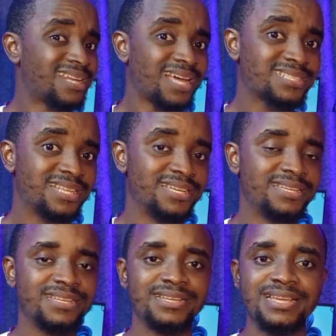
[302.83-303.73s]
And
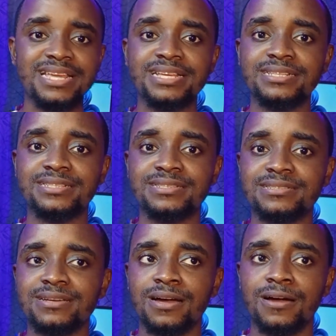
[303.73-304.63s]
lastly
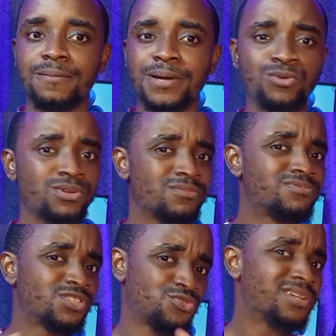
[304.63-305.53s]
is, I don't
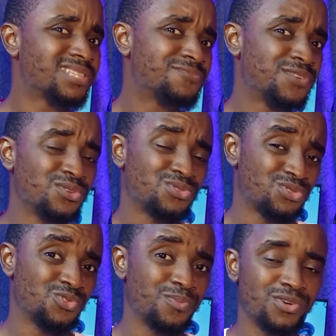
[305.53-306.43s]
want to stress this
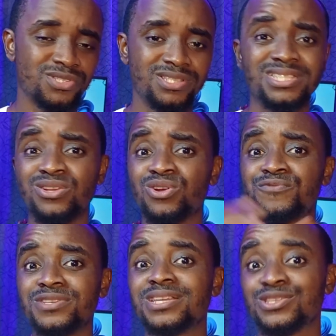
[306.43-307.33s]
video too much. There's a
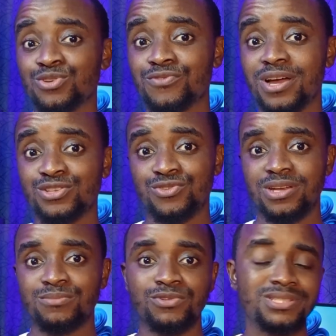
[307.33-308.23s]
lot of things that suffer
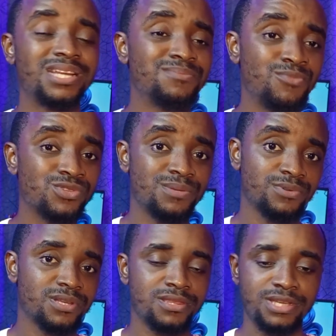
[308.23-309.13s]
actually, but these are the
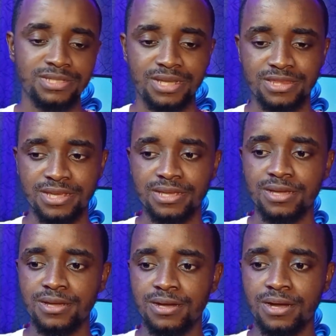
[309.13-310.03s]
most important things I
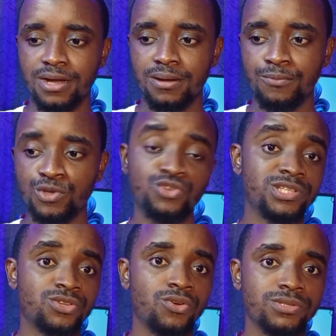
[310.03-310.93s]
think we
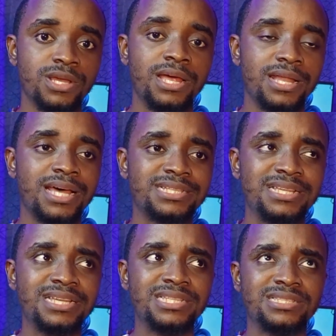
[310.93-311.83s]
should discuss.
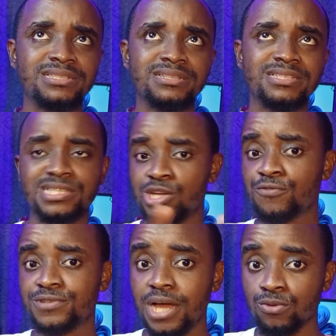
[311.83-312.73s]
Lastly is
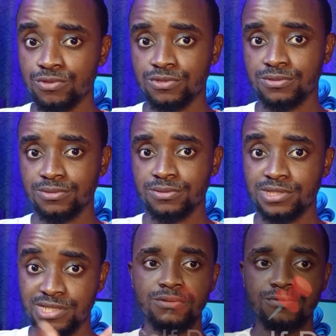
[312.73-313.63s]
self-doubt,
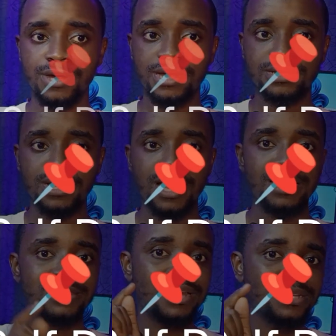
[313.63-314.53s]
right?
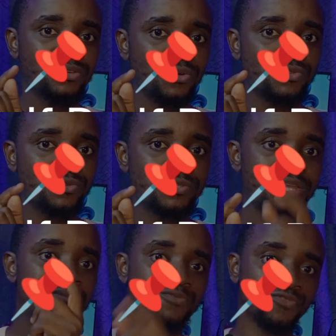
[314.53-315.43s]
And that also
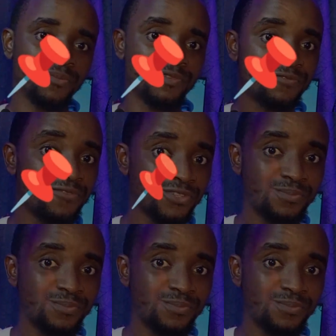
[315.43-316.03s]
stems from the